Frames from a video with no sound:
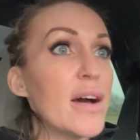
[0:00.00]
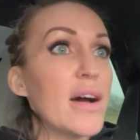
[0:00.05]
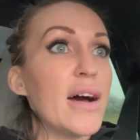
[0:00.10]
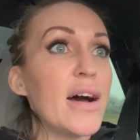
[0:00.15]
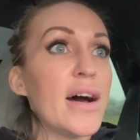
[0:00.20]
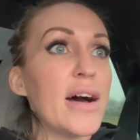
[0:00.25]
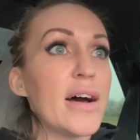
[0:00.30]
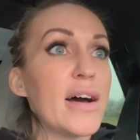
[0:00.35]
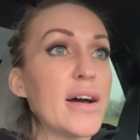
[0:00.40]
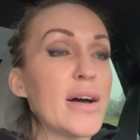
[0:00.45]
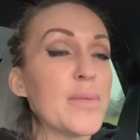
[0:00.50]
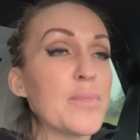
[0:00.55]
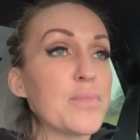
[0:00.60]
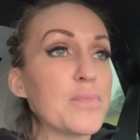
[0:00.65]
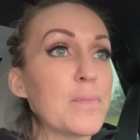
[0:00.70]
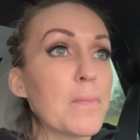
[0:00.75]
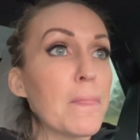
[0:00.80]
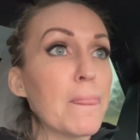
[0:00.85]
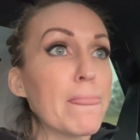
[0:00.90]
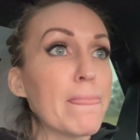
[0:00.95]

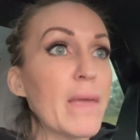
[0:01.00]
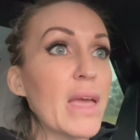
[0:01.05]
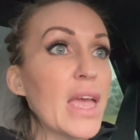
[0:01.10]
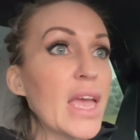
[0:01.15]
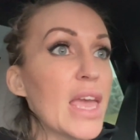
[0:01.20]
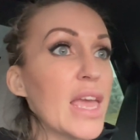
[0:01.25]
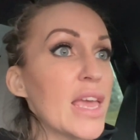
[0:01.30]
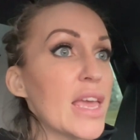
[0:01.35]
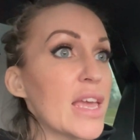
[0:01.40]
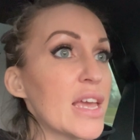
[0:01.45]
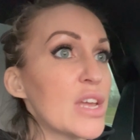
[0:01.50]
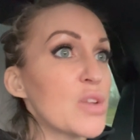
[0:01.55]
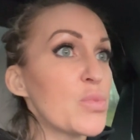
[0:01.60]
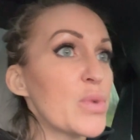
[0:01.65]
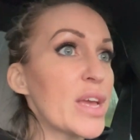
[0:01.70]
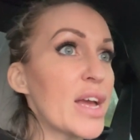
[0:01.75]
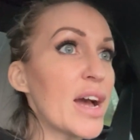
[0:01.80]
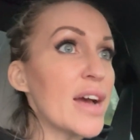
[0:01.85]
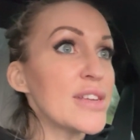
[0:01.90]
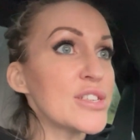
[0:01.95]
Um, and
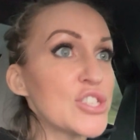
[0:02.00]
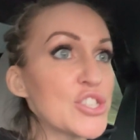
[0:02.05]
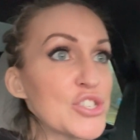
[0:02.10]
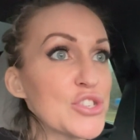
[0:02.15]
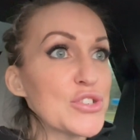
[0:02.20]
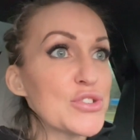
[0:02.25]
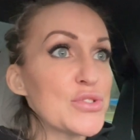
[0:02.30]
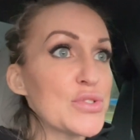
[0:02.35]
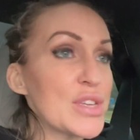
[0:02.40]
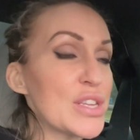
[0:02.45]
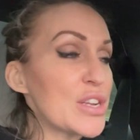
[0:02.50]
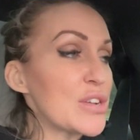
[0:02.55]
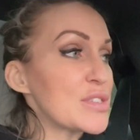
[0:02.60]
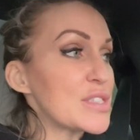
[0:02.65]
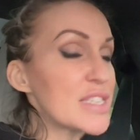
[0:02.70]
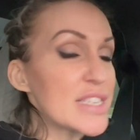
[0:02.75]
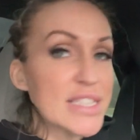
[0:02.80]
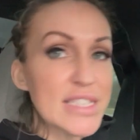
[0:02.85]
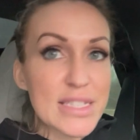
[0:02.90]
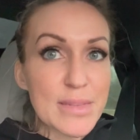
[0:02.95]
we got to, you know,
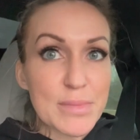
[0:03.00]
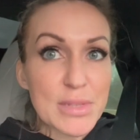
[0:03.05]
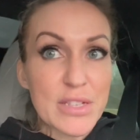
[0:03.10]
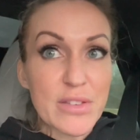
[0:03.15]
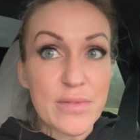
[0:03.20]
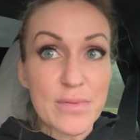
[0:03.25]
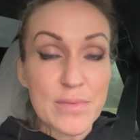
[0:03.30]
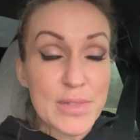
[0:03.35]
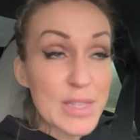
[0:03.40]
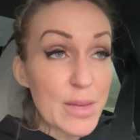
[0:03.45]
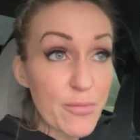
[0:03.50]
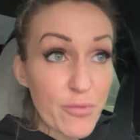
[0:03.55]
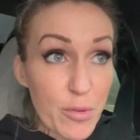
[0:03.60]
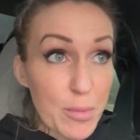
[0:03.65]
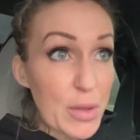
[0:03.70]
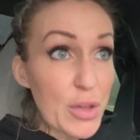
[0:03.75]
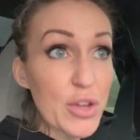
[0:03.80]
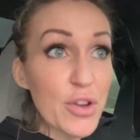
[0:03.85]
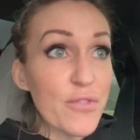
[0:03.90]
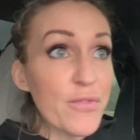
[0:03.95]
see some, some
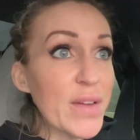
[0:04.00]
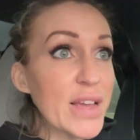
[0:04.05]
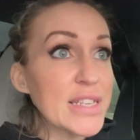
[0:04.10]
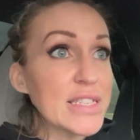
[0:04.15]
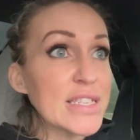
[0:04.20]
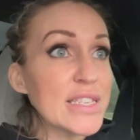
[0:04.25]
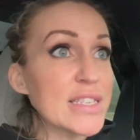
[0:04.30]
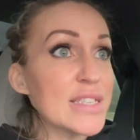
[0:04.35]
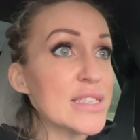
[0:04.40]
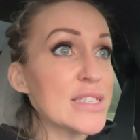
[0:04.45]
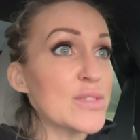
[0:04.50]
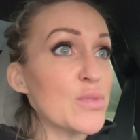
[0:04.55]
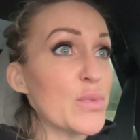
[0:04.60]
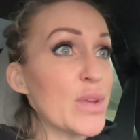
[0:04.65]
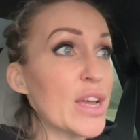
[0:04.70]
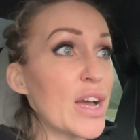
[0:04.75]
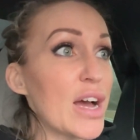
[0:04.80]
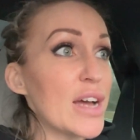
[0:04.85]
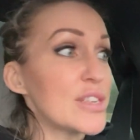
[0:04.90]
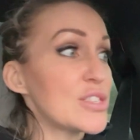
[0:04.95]
familiar faces.
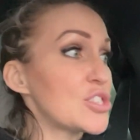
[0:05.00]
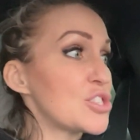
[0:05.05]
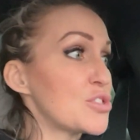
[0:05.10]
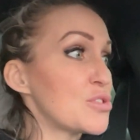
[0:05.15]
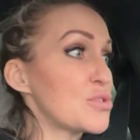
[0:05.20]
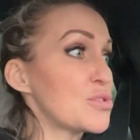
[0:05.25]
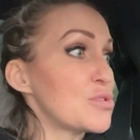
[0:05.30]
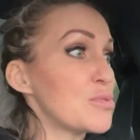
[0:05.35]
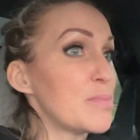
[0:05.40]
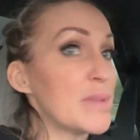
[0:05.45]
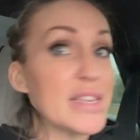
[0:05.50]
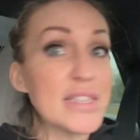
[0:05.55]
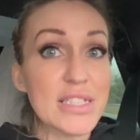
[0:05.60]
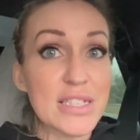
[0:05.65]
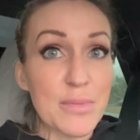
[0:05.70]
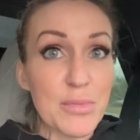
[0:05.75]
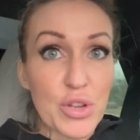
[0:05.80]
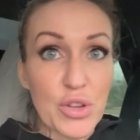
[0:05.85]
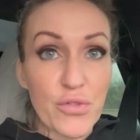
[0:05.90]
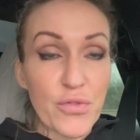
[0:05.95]
We got to meet
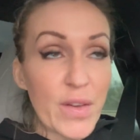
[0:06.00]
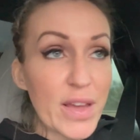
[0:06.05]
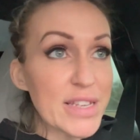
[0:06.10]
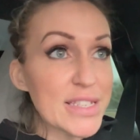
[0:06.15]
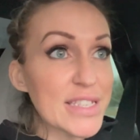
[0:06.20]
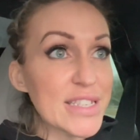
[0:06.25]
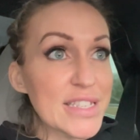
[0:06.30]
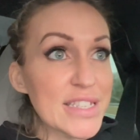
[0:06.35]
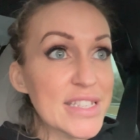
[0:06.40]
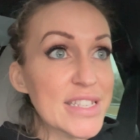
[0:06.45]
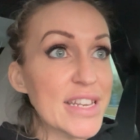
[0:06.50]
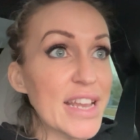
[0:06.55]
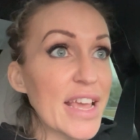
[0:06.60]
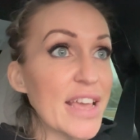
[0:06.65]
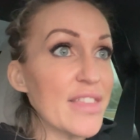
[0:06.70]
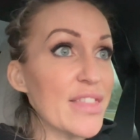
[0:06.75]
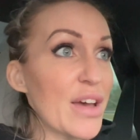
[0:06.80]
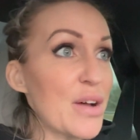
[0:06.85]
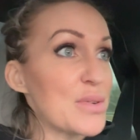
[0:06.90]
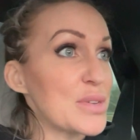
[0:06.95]
some new faces
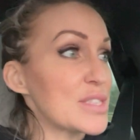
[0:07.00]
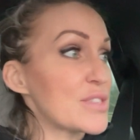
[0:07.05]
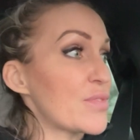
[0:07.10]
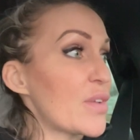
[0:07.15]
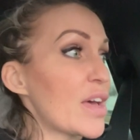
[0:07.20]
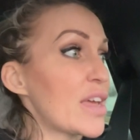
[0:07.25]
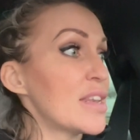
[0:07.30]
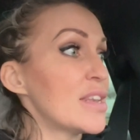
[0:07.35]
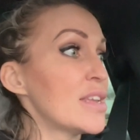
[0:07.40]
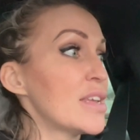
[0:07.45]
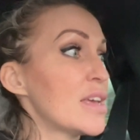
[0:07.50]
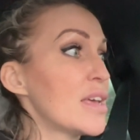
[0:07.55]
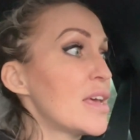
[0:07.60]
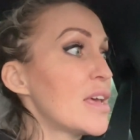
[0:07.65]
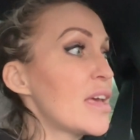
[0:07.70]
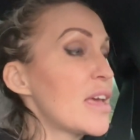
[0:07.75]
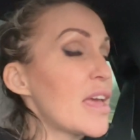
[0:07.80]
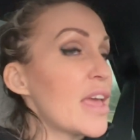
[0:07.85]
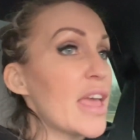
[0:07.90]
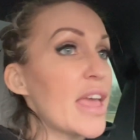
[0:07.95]
today. That was fun
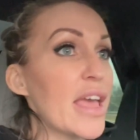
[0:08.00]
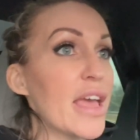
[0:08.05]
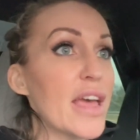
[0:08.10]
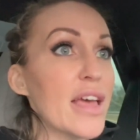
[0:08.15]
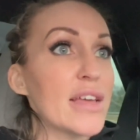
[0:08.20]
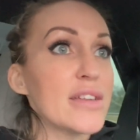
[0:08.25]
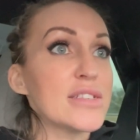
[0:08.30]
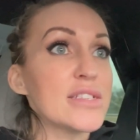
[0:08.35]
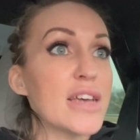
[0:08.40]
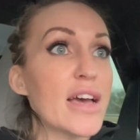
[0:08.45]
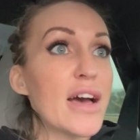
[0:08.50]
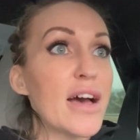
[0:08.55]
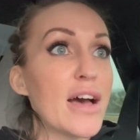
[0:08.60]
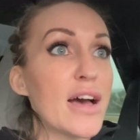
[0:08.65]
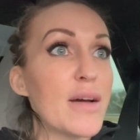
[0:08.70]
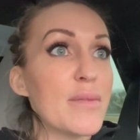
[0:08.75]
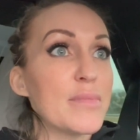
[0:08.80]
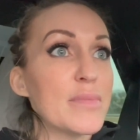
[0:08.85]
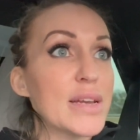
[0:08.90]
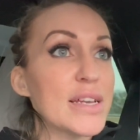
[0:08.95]
and
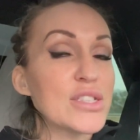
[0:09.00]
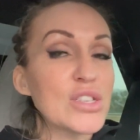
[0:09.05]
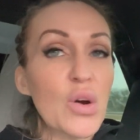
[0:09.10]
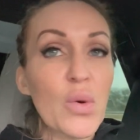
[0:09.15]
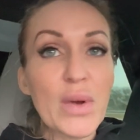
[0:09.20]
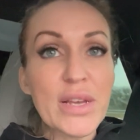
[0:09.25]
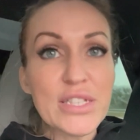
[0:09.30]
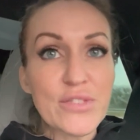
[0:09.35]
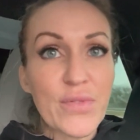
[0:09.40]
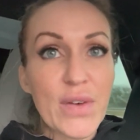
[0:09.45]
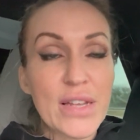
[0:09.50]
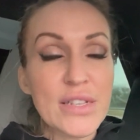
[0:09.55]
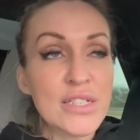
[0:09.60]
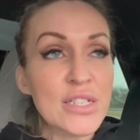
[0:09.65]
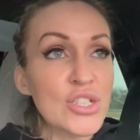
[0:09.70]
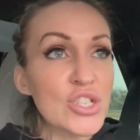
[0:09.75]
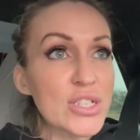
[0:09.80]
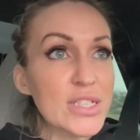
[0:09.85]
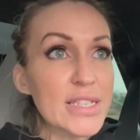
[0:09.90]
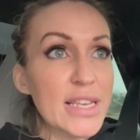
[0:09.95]
um, it's always fun
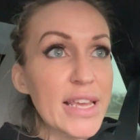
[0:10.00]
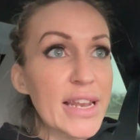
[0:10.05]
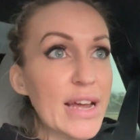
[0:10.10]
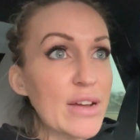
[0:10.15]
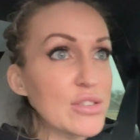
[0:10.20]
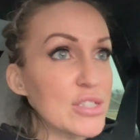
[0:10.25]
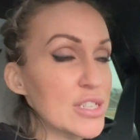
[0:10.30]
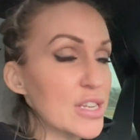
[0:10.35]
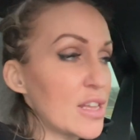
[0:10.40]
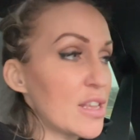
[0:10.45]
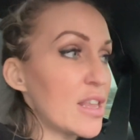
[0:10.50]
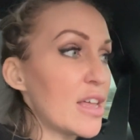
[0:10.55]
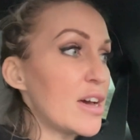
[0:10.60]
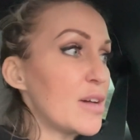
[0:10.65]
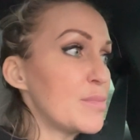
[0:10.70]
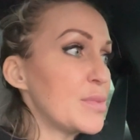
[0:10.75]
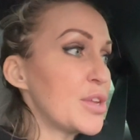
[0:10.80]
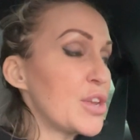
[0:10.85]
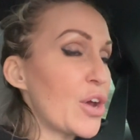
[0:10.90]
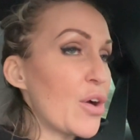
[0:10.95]
to just get out to
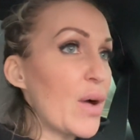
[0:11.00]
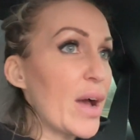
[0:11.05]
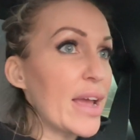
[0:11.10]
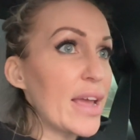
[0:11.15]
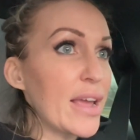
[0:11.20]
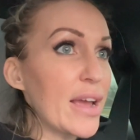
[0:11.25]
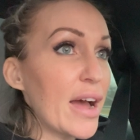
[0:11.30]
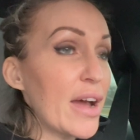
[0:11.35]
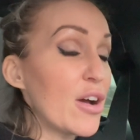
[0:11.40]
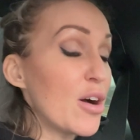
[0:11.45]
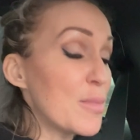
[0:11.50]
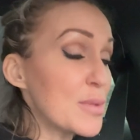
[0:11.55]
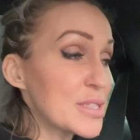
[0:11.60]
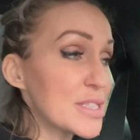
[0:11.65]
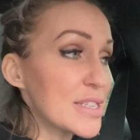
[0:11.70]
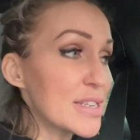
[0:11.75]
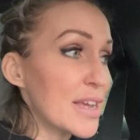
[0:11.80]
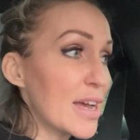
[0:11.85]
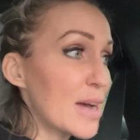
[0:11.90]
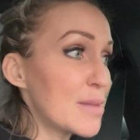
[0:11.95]
club. You know, I, I almost
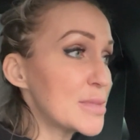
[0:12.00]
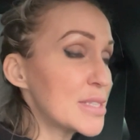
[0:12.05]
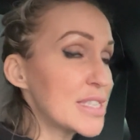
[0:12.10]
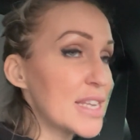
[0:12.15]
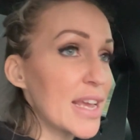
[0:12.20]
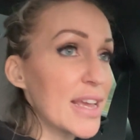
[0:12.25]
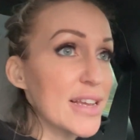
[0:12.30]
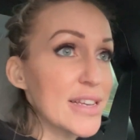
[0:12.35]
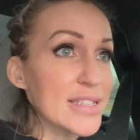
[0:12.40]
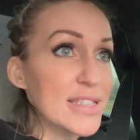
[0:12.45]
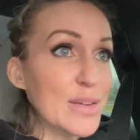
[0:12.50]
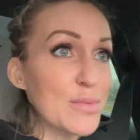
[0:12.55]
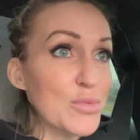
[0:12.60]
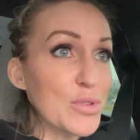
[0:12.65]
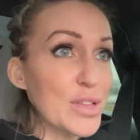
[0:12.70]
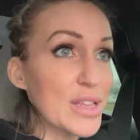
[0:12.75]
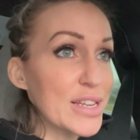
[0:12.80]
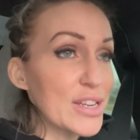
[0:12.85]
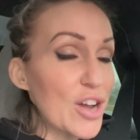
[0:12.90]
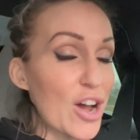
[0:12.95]
didn't come today because I'm
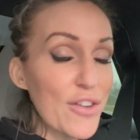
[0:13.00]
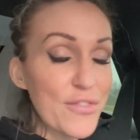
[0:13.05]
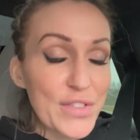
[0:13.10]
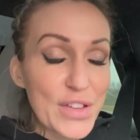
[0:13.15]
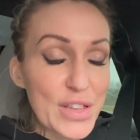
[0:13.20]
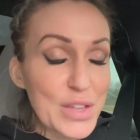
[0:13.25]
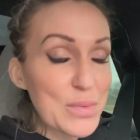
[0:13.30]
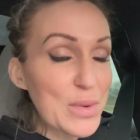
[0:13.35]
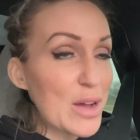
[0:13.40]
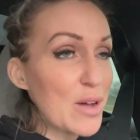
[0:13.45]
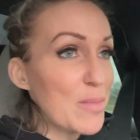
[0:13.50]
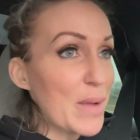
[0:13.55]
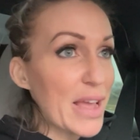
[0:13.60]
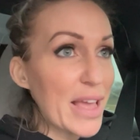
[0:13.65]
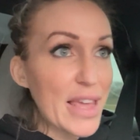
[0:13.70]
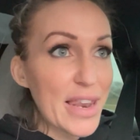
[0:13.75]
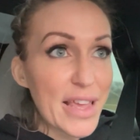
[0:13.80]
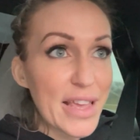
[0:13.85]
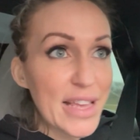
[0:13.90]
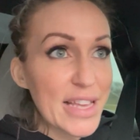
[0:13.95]
really not feeling well. My
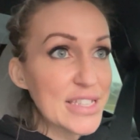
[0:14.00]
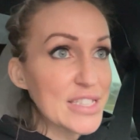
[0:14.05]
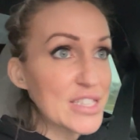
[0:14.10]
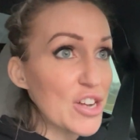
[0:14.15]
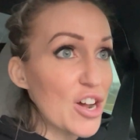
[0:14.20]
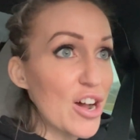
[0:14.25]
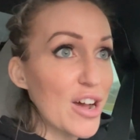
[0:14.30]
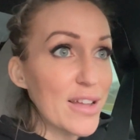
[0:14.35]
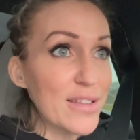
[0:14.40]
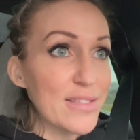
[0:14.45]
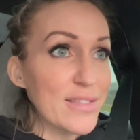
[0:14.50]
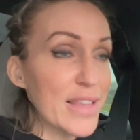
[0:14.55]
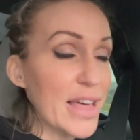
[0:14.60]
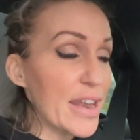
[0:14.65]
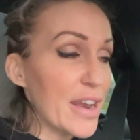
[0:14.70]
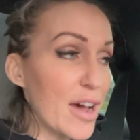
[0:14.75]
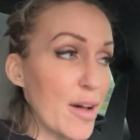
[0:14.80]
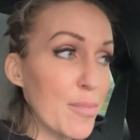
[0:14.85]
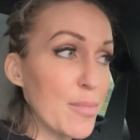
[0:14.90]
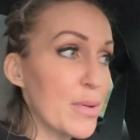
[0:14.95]
headache has not
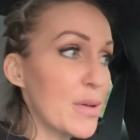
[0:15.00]
let up.